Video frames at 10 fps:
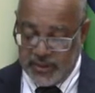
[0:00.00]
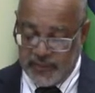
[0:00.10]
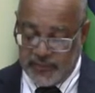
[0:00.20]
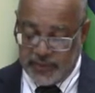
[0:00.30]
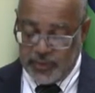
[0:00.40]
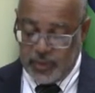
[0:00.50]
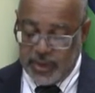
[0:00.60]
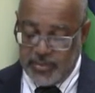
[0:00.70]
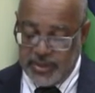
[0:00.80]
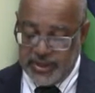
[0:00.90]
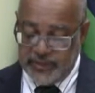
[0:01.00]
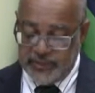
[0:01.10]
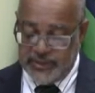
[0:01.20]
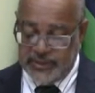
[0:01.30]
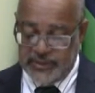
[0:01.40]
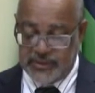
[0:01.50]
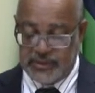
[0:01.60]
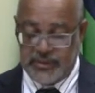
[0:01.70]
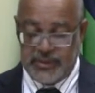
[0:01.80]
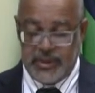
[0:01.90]
for the well-being of
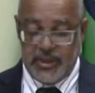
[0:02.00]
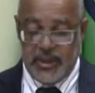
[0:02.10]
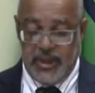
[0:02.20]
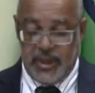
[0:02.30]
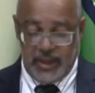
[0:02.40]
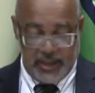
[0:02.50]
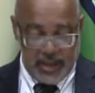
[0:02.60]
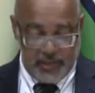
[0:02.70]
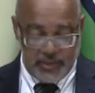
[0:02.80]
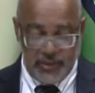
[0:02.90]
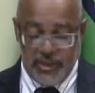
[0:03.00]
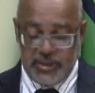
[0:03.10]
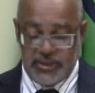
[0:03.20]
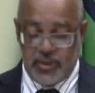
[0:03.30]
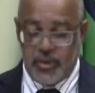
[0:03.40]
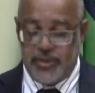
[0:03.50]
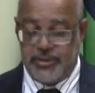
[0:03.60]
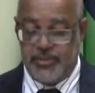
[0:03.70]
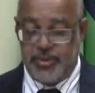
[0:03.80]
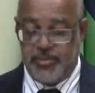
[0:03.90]
citizens, encapsulates all
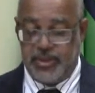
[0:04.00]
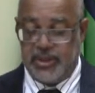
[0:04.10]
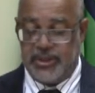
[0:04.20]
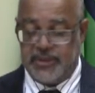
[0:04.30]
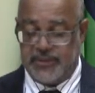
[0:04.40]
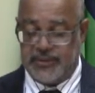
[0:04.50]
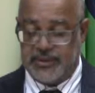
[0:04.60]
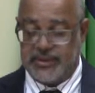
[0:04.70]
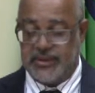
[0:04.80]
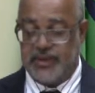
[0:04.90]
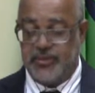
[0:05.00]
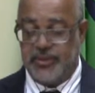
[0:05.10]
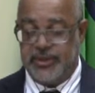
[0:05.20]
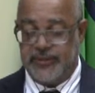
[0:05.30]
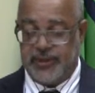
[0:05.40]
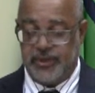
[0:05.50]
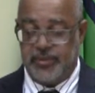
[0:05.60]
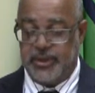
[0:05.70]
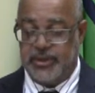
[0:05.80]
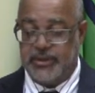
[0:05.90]
three pillars of sustainable
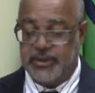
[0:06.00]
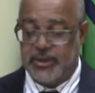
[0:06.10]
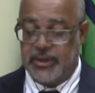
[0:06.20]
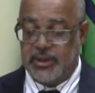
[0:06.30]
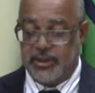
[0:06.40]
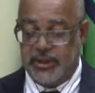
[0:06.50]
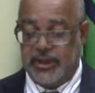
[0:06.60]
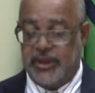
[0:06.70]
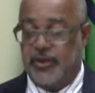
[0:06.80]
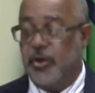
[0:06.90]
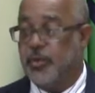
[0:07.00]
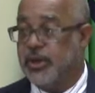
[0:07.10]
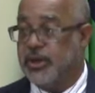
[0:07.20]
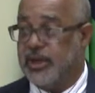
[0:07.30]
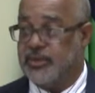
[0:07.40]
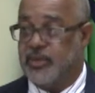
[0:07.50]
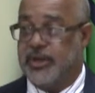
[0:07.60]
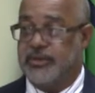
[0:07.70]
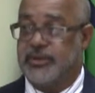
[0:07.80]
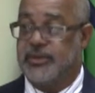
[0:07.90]
development: the economic as well
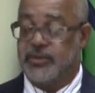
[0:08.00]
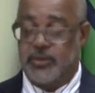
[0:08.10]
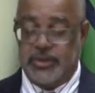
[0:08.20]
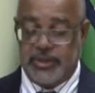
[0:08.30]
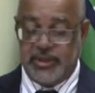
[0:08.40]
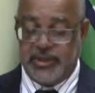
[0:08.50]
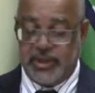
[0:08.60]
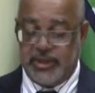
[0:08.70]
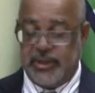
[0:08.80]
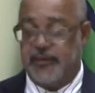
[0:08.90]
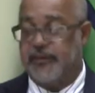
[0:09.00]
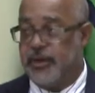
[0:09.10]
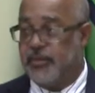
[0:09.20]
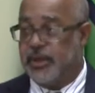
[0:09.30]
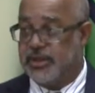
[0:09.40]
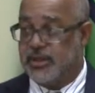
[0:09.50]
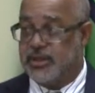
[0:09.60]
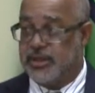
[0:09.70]
as the social and environmental